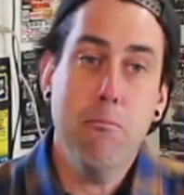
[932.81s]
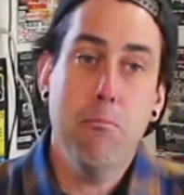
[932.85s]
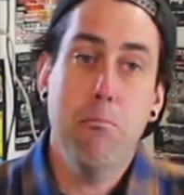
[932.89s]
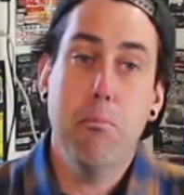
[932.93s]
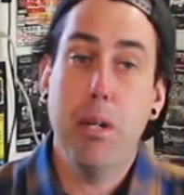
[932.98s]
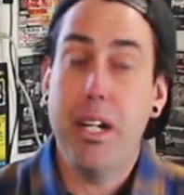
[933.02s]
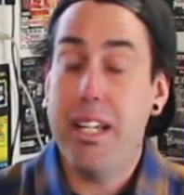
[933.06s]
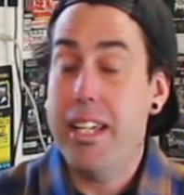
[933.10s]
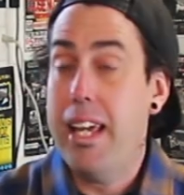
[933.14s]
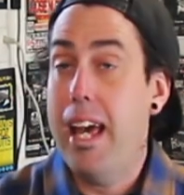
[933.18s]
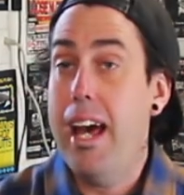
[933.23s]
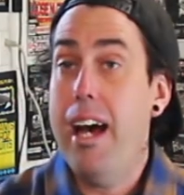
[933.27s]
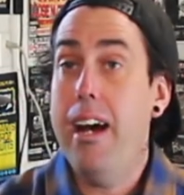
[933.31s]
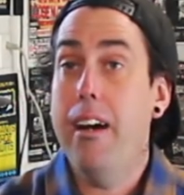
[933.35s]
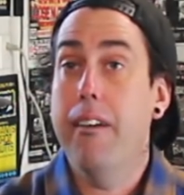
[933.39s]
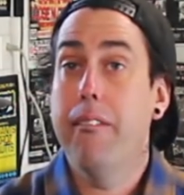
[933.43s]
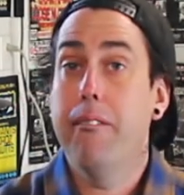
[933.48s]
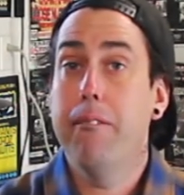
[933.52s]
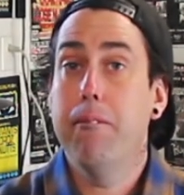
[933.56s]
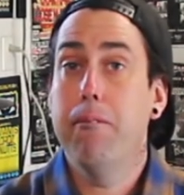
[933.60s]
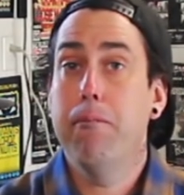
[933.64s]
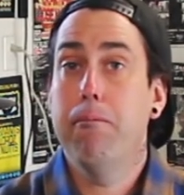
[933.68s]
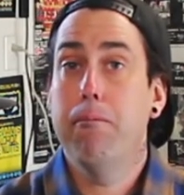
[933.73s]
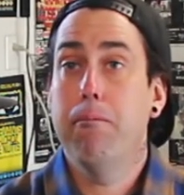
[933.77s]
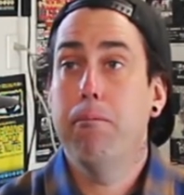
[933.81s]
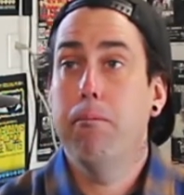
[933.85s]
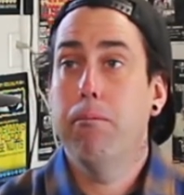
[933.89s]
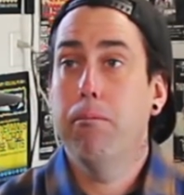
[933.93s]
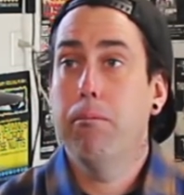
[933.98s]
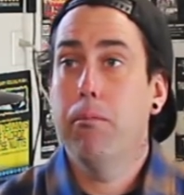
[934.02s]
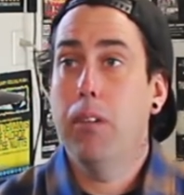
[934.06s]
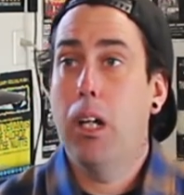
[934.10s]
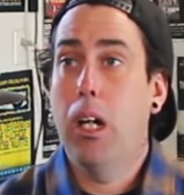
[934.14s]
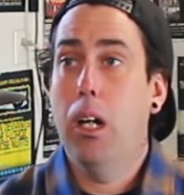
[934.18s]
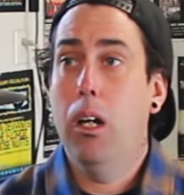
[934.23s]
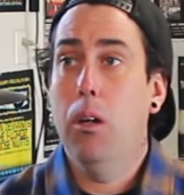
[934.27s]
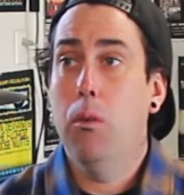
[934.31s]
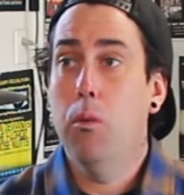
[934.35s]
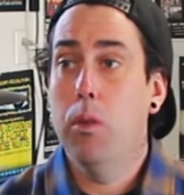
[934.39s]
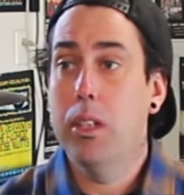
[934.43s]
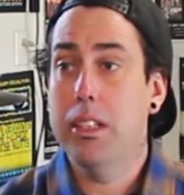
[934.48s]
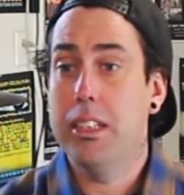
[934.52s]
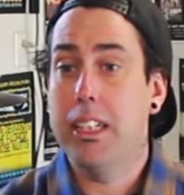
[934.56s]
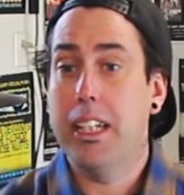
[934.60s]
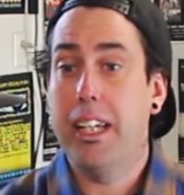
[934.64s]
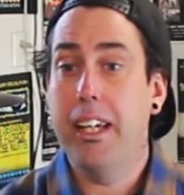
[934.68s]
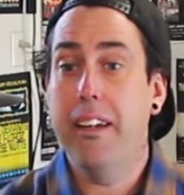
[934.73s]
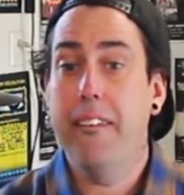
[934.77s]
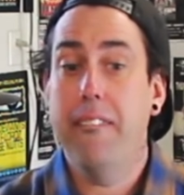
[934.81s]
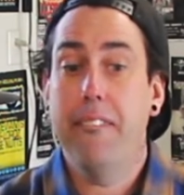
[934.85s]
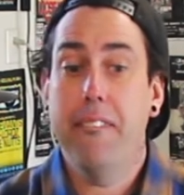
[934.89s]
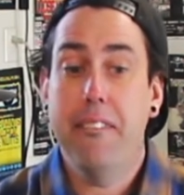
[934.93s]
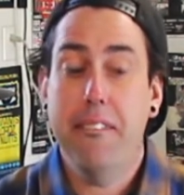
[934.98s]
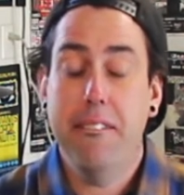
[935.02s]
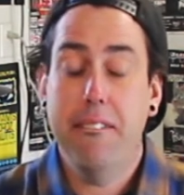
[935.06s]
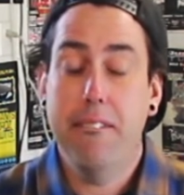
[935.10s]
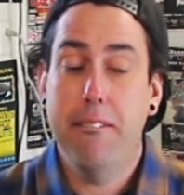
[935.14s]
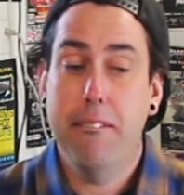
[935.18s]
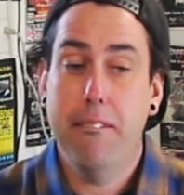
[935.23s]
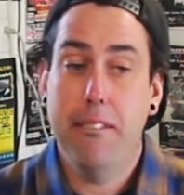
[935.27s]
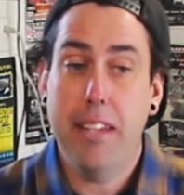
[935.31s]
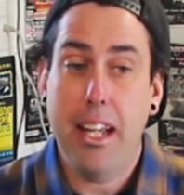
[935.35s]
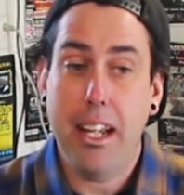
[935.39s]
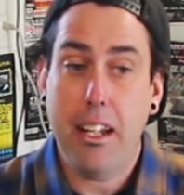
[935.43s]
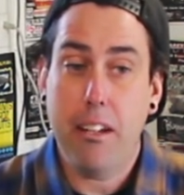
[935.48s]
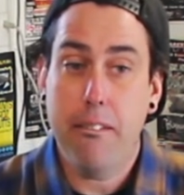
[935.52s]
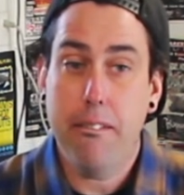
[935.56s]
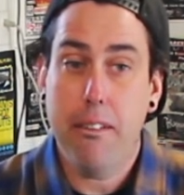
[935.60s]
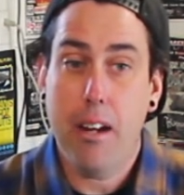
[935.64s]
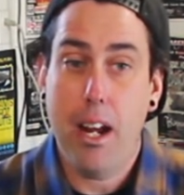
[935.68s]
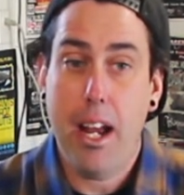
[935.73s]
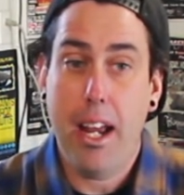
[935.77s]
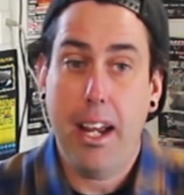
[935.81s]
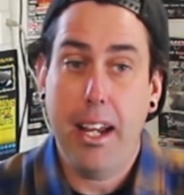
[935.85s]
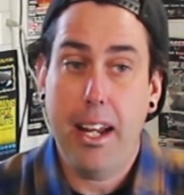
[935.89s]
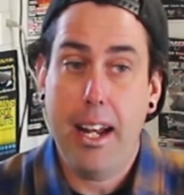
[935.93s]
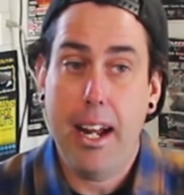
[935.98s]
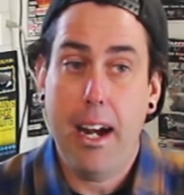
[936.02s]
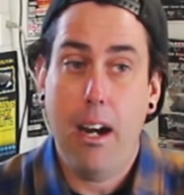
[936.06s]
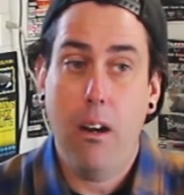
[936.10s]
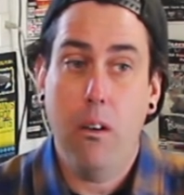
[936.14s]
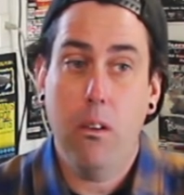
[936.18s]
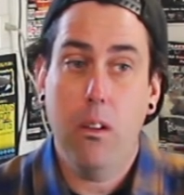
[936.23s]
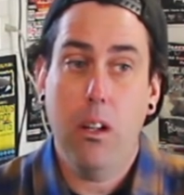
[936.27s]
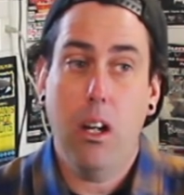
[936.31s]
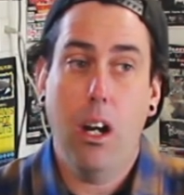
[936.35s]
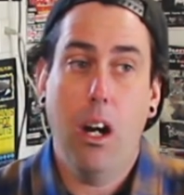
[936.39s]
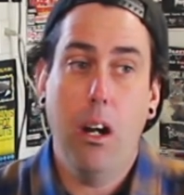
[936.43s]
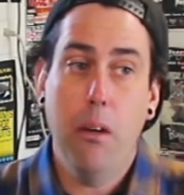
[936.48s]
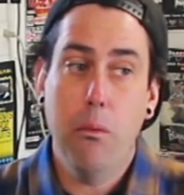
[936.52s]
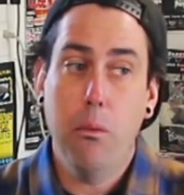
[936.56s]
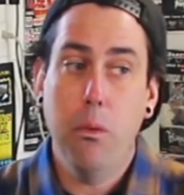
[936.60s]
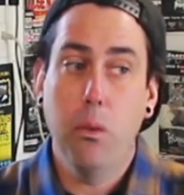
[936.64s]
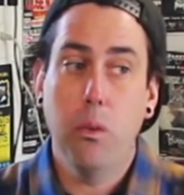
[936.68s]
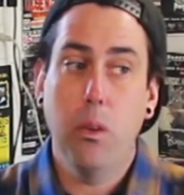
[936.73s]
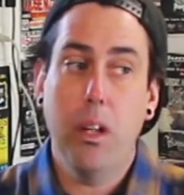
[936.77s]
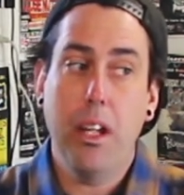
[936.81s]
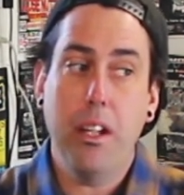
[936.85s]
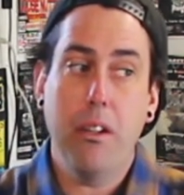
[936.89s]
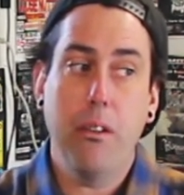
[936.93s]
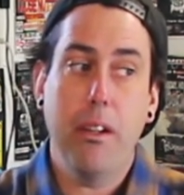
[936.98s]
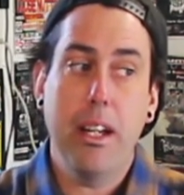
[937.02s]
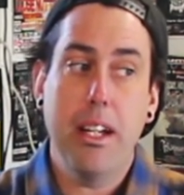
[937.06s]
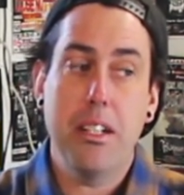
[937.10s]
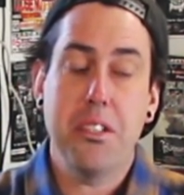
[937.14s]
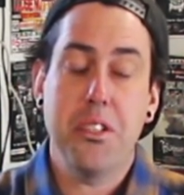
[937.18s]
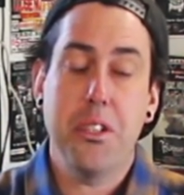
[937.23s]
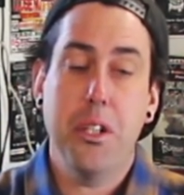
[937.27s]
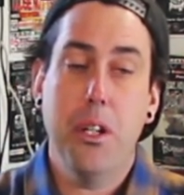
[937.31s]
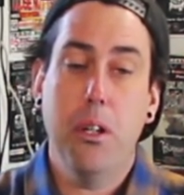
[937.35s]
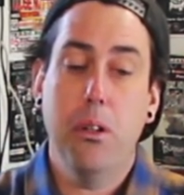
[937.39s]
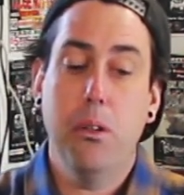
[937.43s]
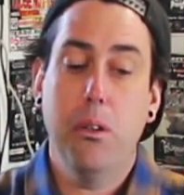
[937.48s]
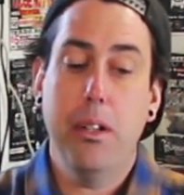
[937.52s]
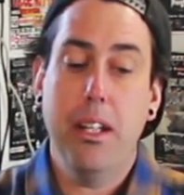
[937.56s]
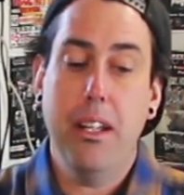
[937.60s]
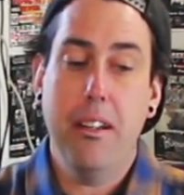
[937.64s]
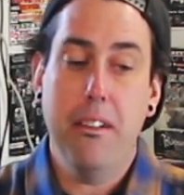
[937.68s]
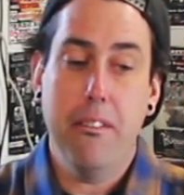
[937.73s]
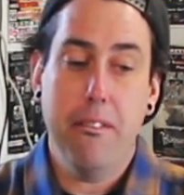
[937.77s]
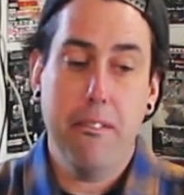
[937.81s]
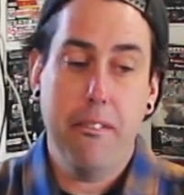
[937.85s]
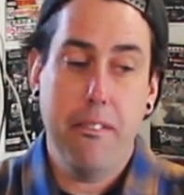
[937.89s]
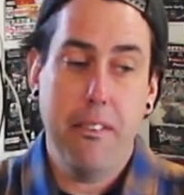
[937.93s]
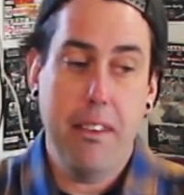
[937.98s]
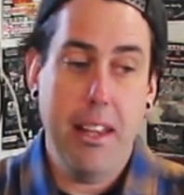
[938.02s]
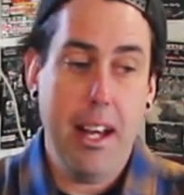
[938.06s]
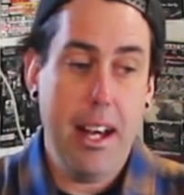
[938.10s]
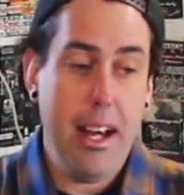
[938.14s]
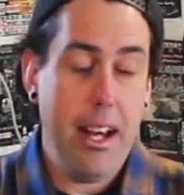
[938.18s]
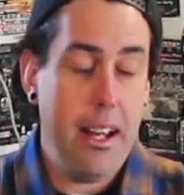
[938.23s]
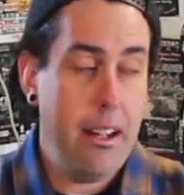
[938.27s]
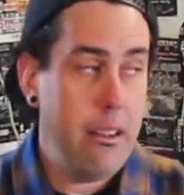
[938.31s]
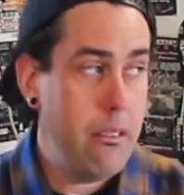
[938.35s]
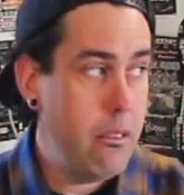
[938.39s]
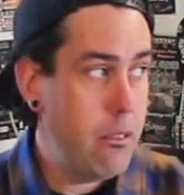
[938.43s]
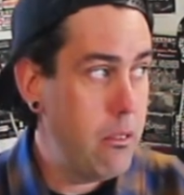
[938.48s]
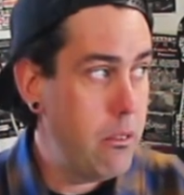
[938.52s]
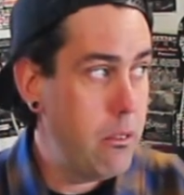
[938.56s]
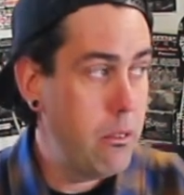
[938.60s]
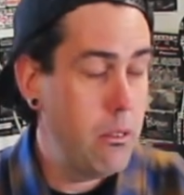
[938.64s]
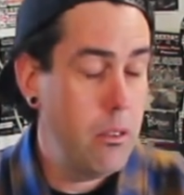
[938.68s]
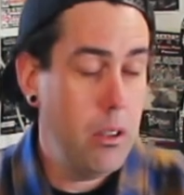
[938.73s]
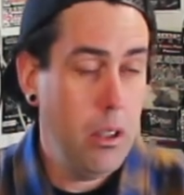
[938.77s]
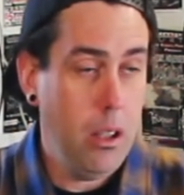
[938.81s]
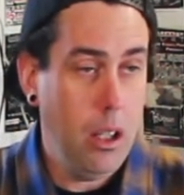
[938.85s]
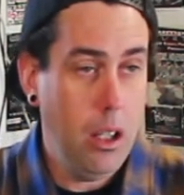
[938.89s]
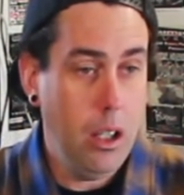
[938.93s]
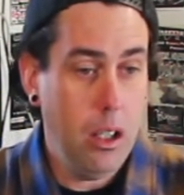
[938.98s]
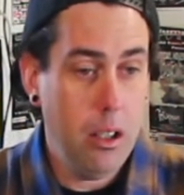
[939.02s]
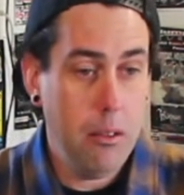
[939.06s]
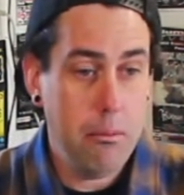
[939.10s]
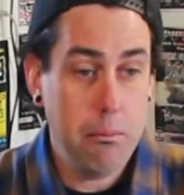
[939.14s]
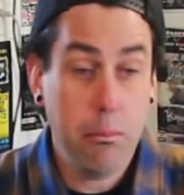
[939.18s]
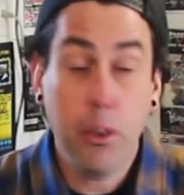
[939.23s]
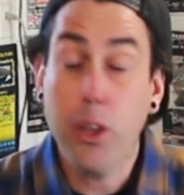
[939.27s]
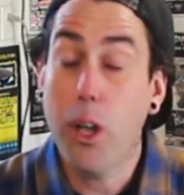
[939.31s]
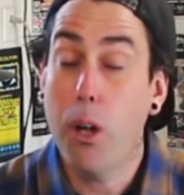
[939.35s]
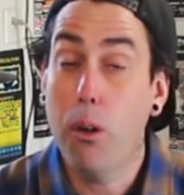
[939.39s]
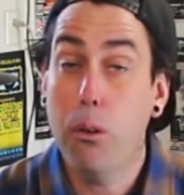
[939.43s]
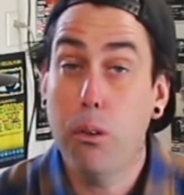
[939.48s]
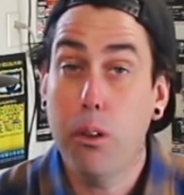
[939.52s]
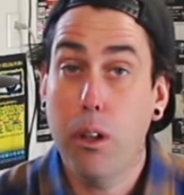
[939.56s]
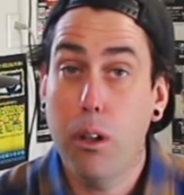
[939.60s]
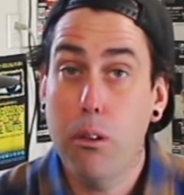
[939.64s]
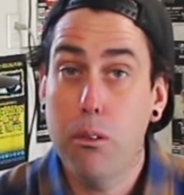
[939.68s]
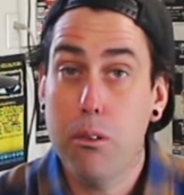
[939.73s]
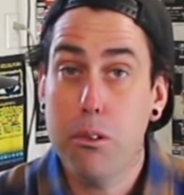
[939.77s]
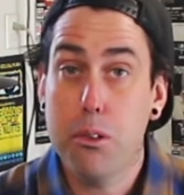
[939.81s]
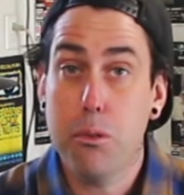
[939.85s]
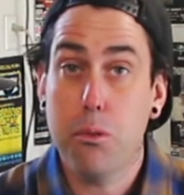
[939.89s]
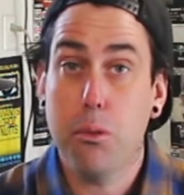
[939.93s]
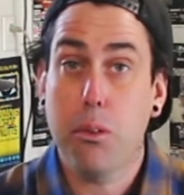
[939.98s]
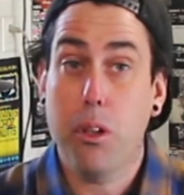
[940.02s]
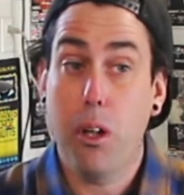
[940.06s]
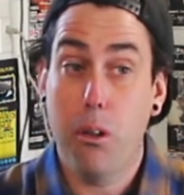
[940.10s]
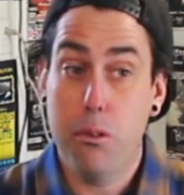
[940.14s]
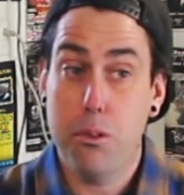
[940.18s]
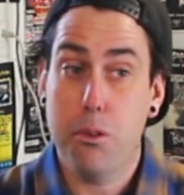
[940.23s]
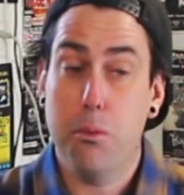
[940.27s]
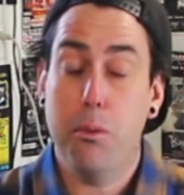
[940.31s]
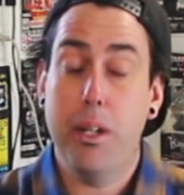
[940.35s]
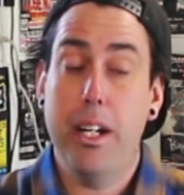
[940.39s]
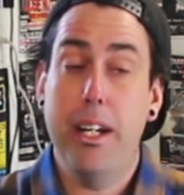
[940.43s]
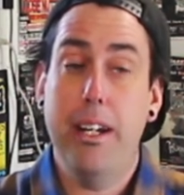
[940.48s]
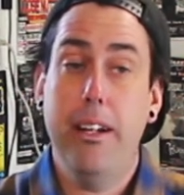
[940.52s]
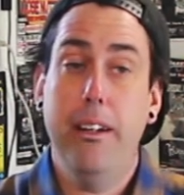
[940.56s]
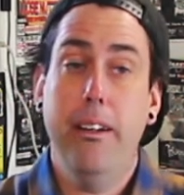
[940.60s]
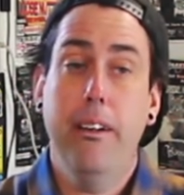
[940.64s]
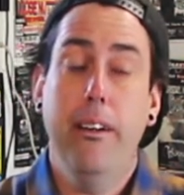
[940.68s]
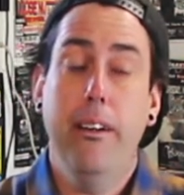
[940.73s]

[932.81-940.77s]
But yeah, once again, thank you for hanging out. I will let you guys know if that code goes away.